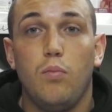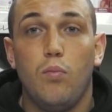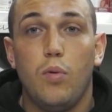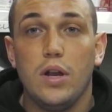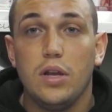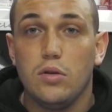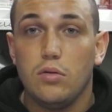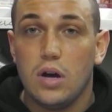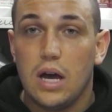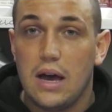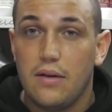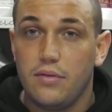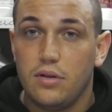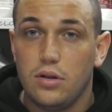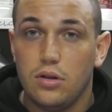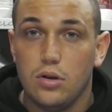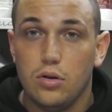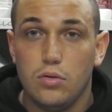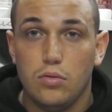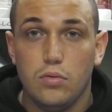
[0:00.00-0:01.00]
when you're
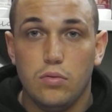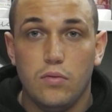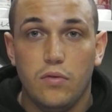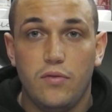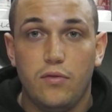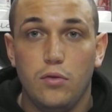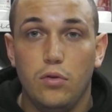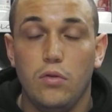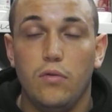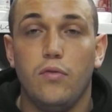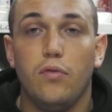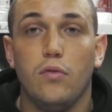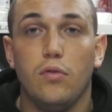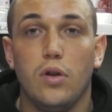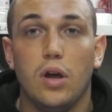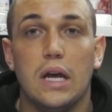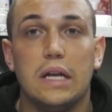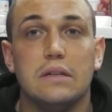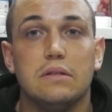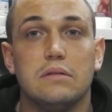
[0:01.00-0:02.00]
having no food for
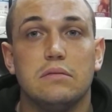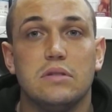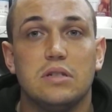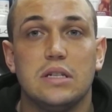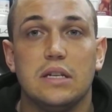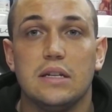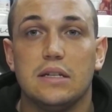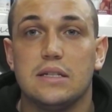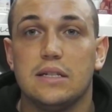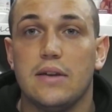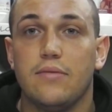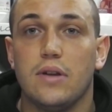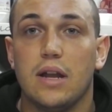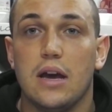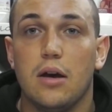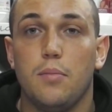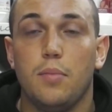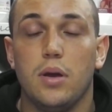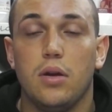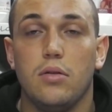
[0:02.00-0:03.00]
that 6-7
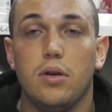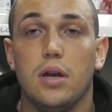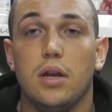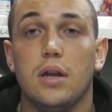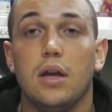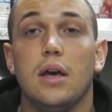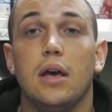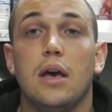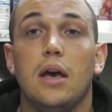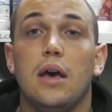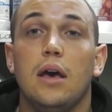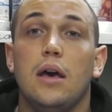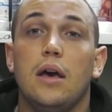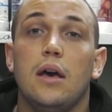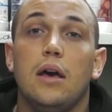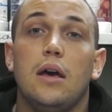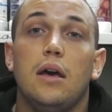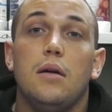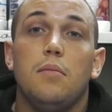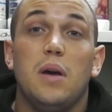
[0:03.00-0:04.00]
hour period,
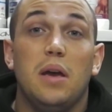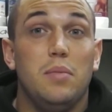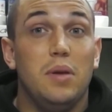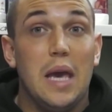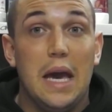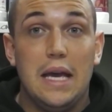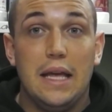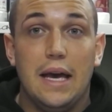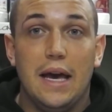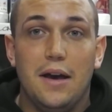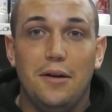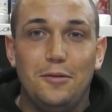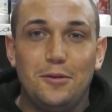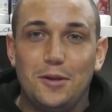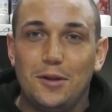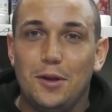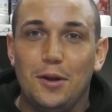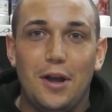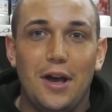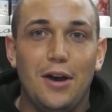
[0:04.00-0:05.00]
maybe 8
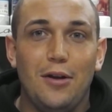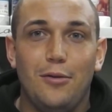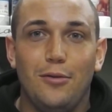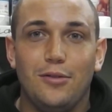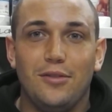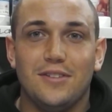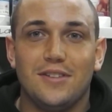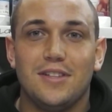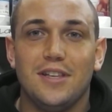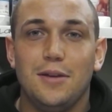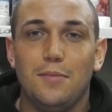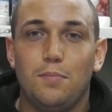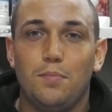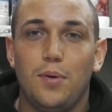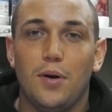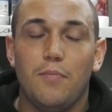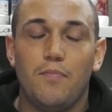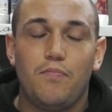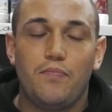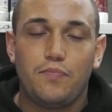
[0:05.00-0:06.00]
hours. I don't know how long you sleep,
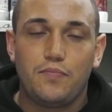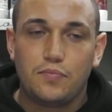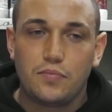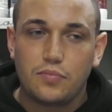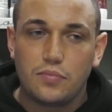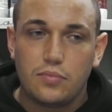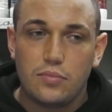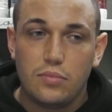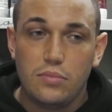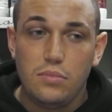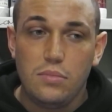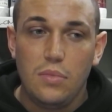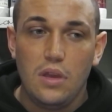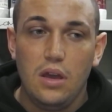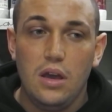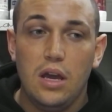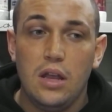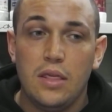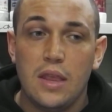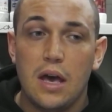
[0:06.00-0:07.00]
but
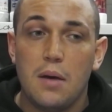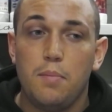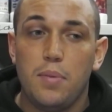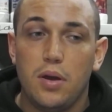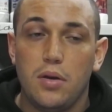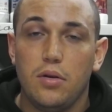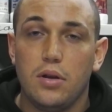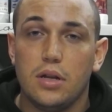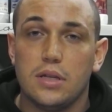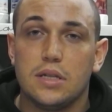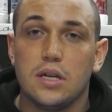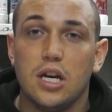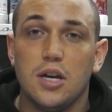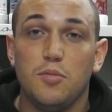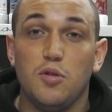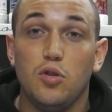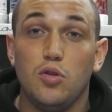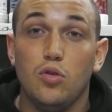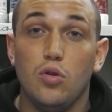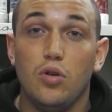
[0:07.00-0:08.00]
in that period of
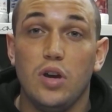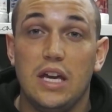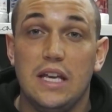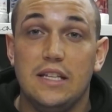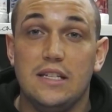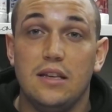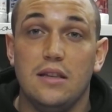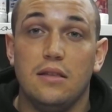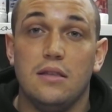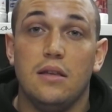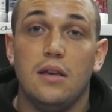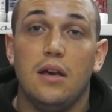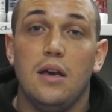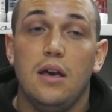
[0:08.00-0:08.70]
time you're not eating.